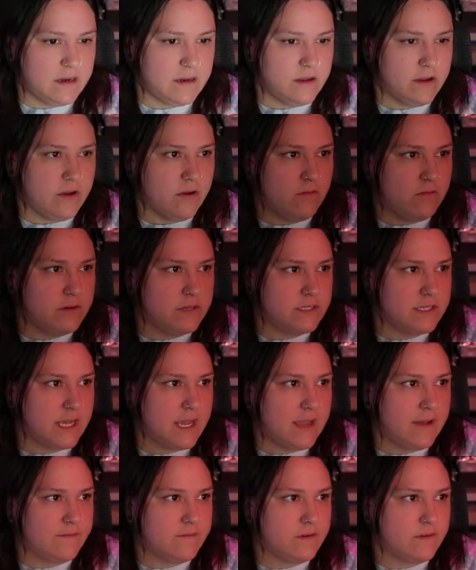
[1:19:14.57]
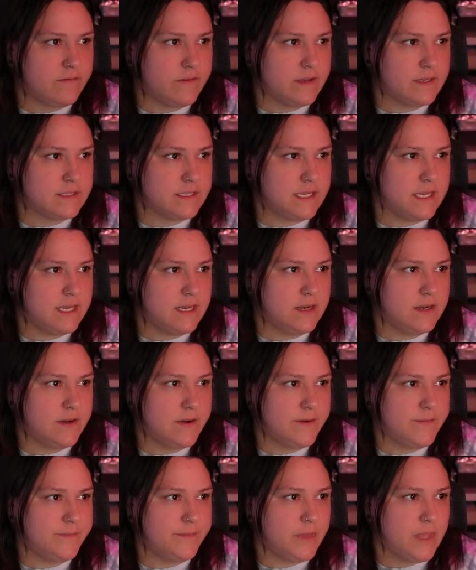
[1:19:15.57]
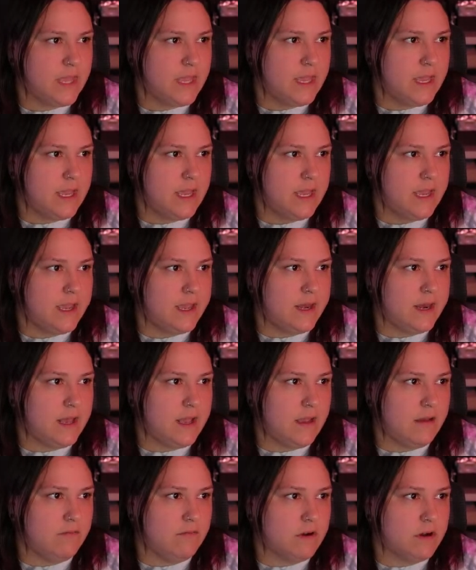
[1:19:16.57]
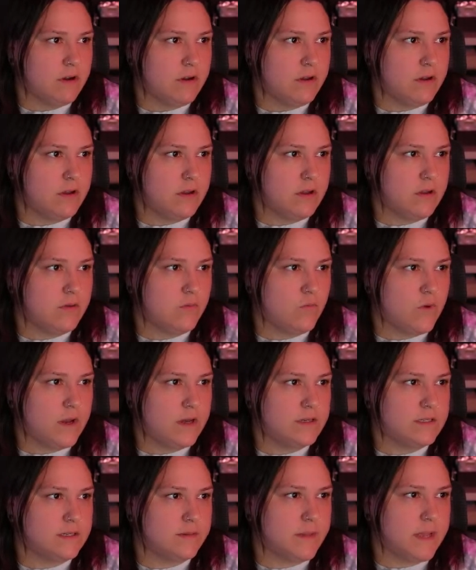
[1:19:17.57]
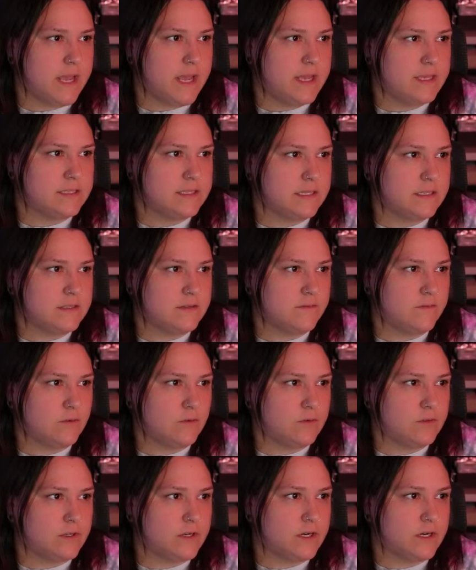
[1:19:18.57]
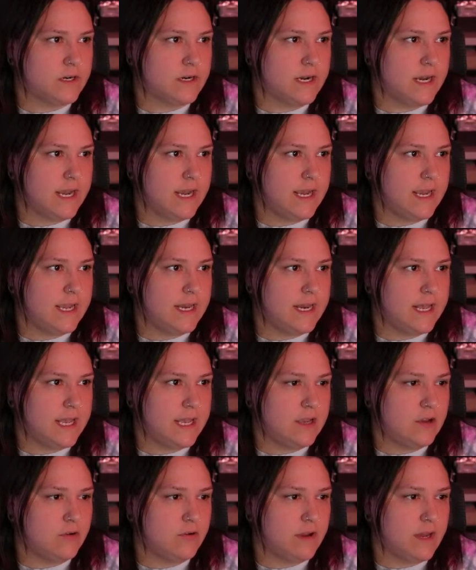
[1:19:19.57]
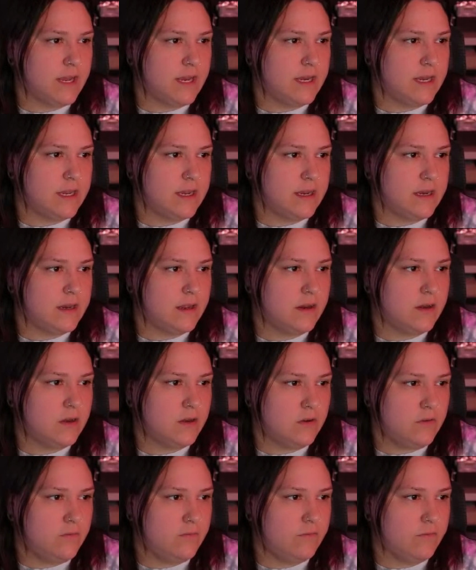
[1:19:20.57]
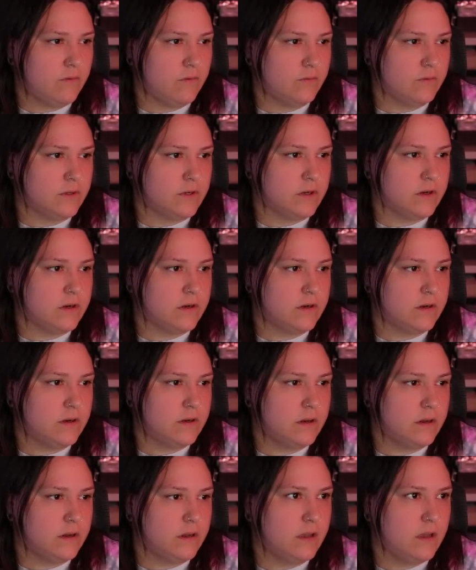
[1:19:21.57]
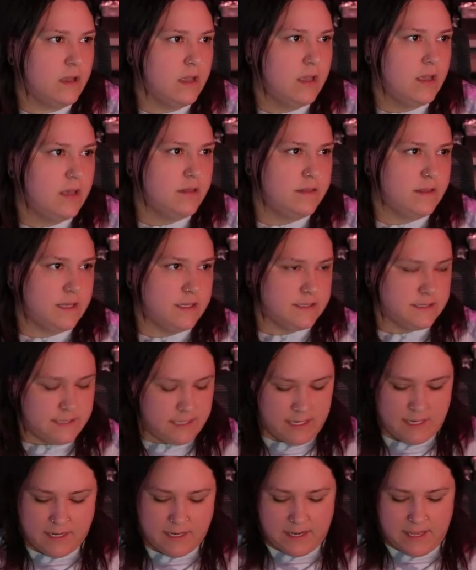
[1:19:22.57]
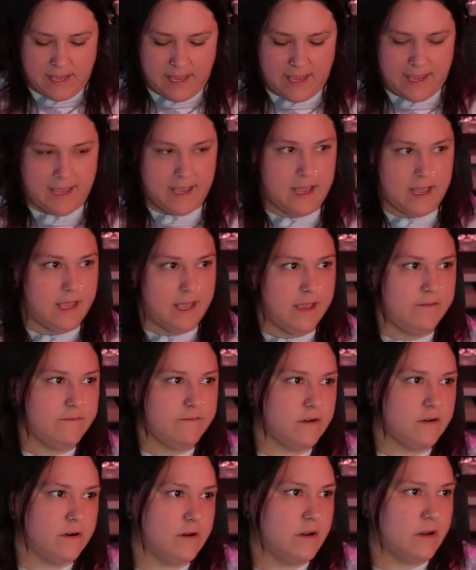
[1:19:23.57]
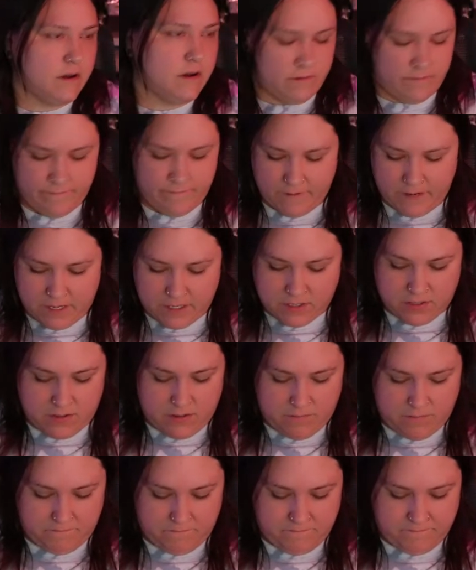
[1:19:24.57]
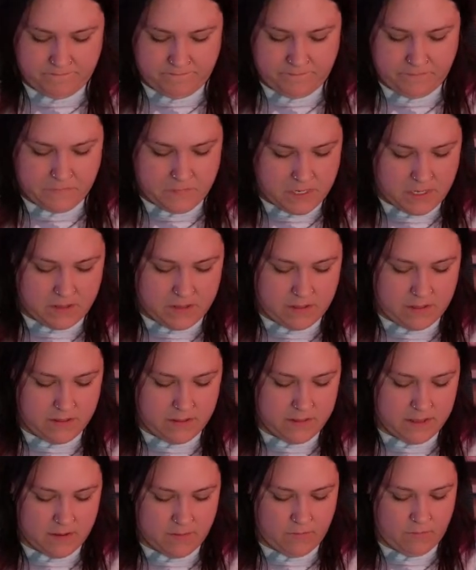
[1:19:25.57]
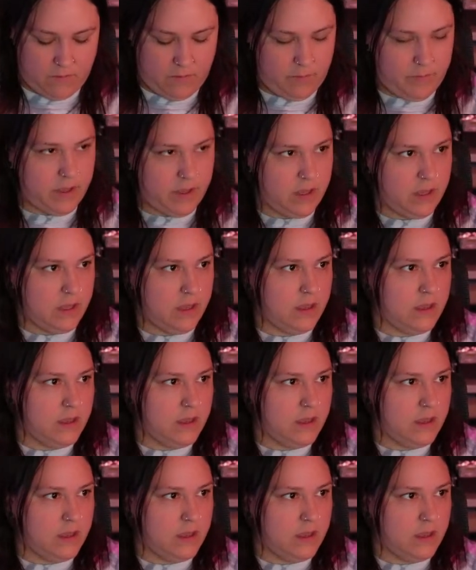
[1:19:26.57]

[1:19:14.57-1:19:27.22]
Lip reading: go into After Effects here, and I went into my assets folder and I created a new folder that said AI or vector. I think that will be